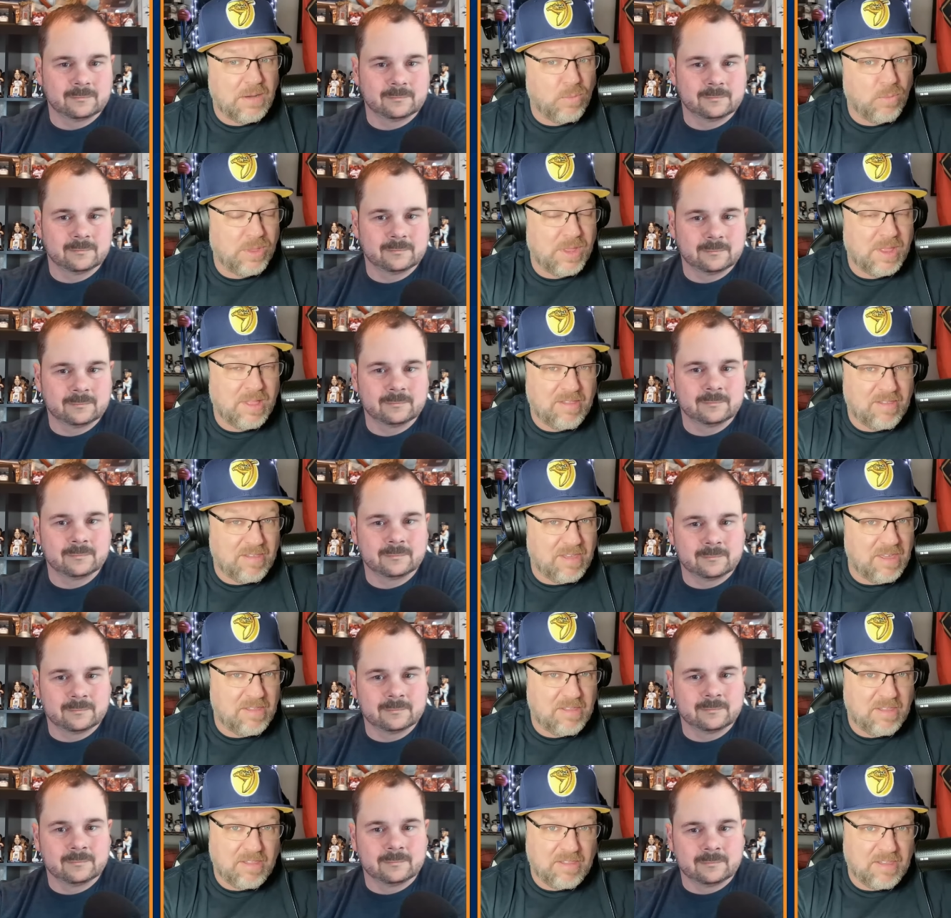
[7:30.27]
Speaker 1: more than
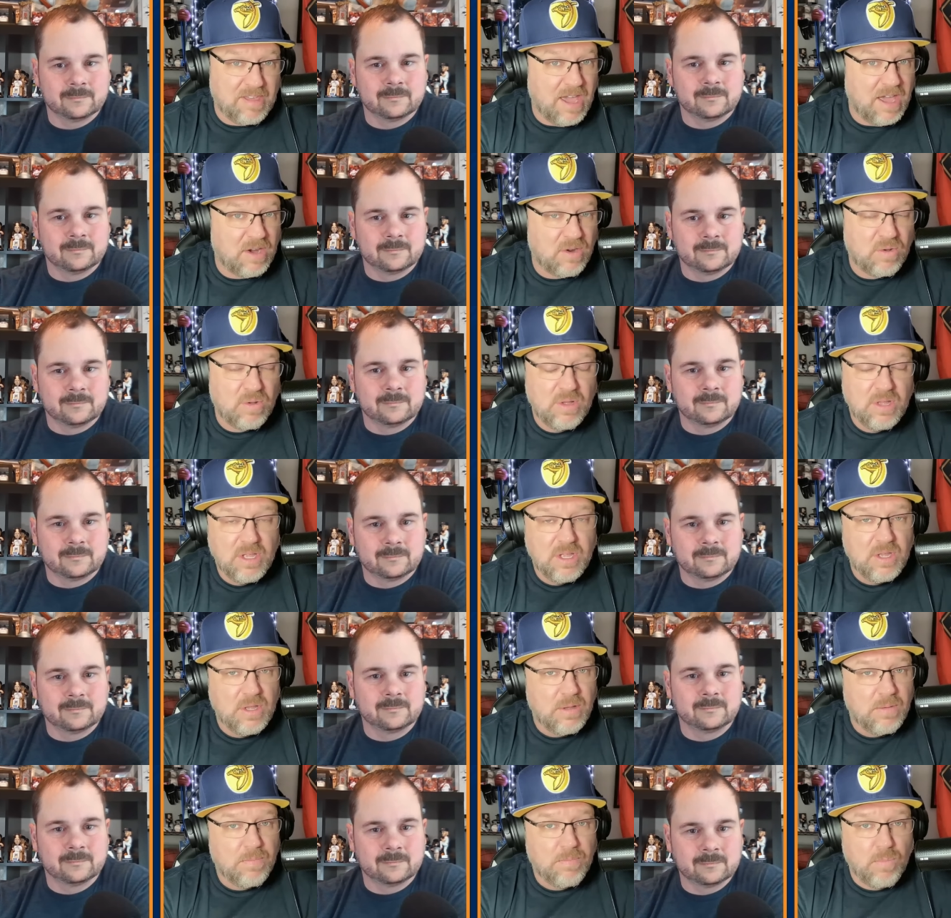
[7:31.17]
Cease to Seattle,
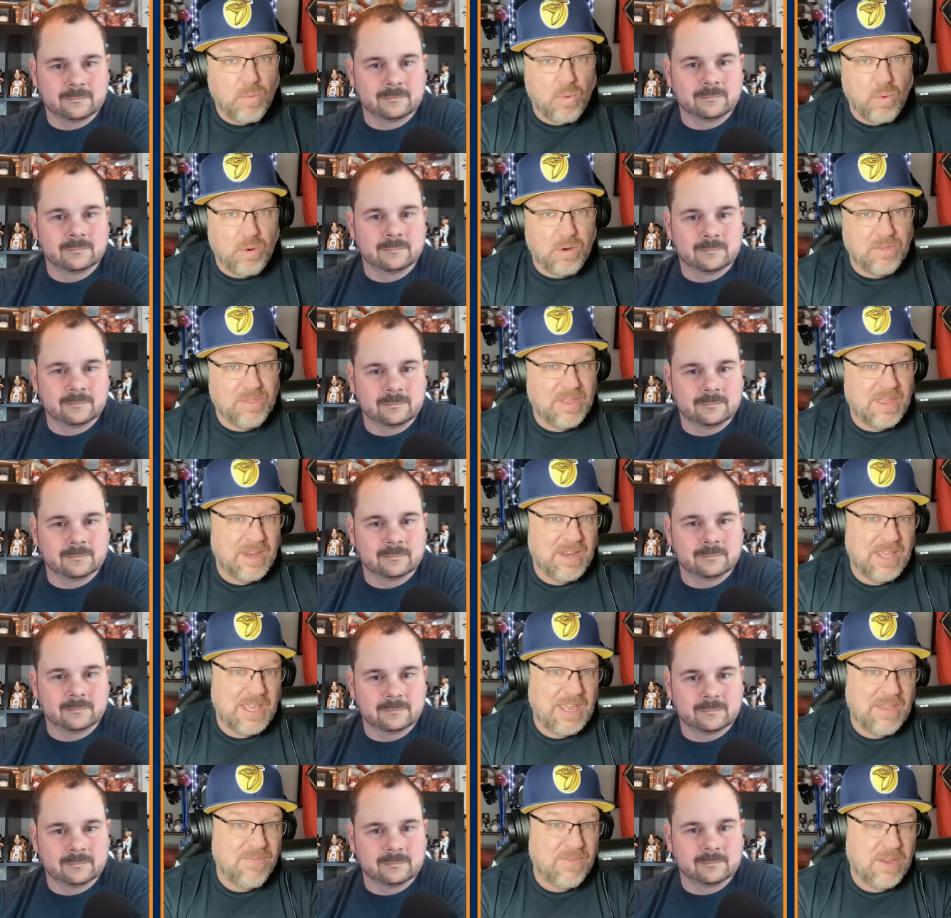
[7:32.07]
more than
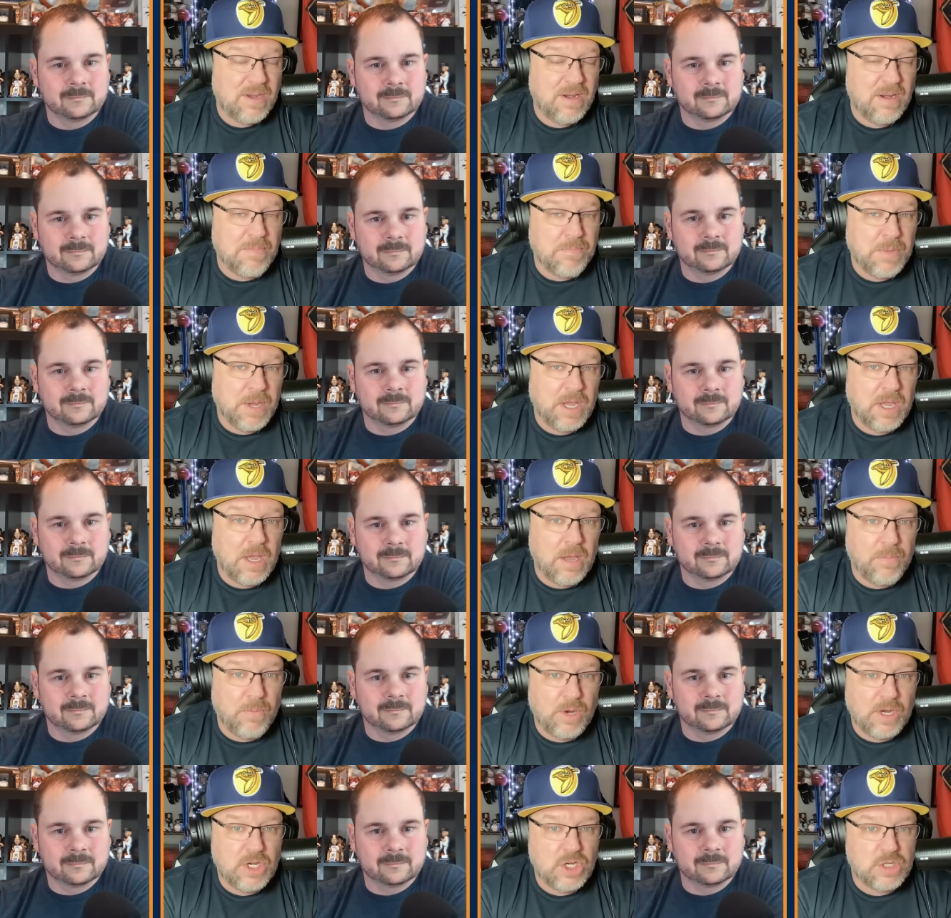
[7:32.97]
even
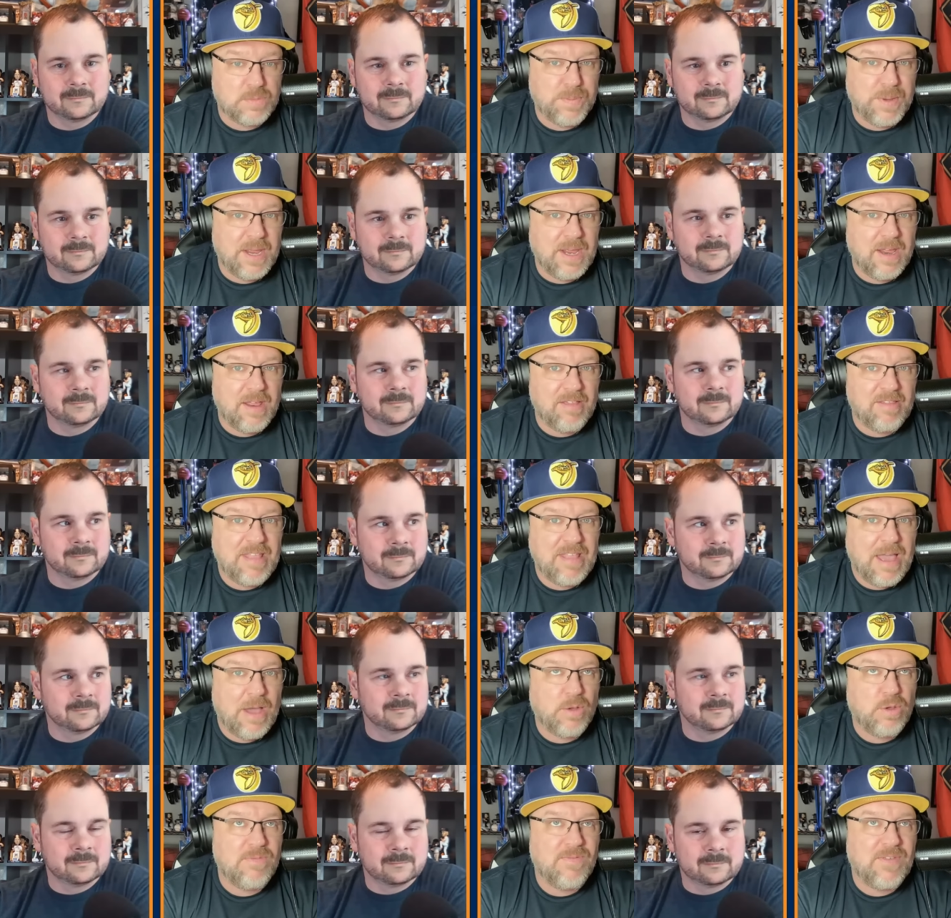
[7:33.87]
Montgomery, just because
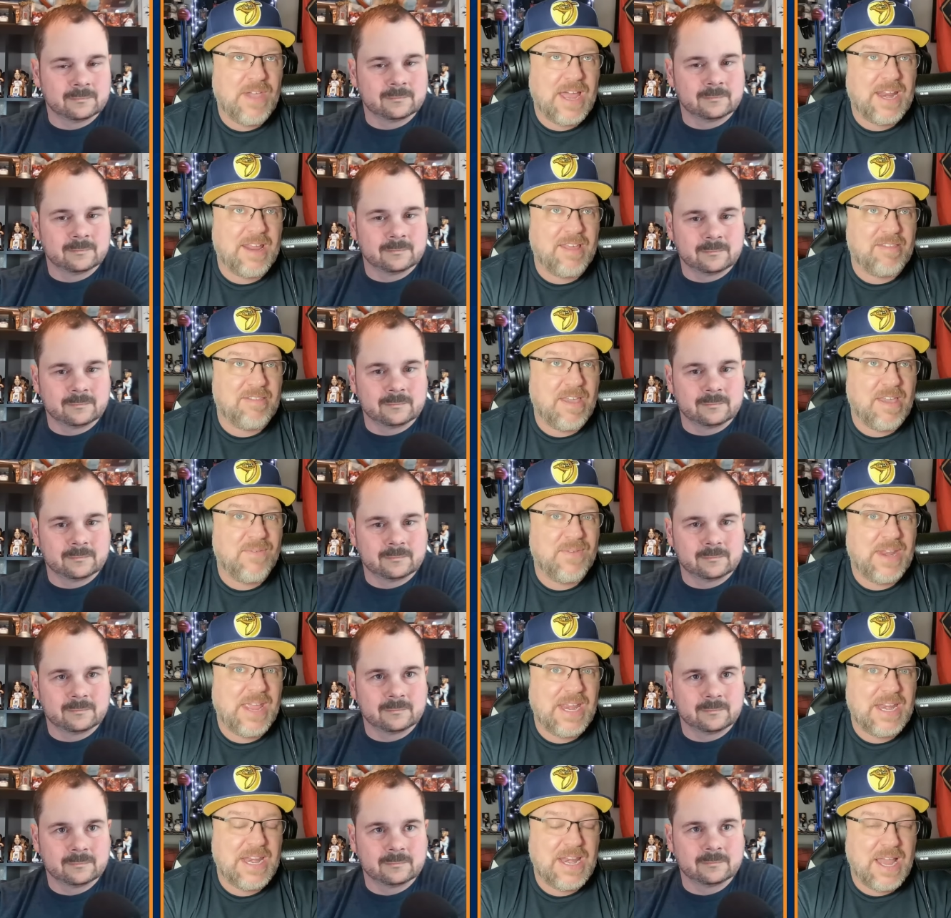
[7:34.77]
now you've got a
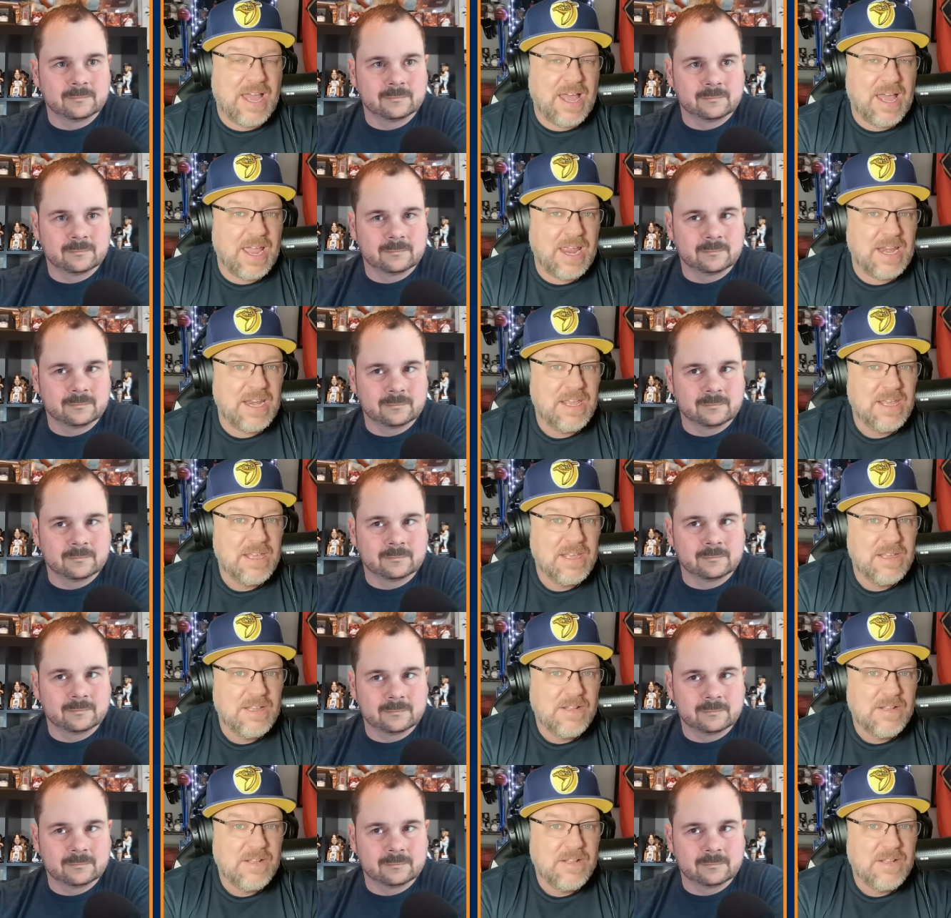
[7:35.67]
seven, eight, nine.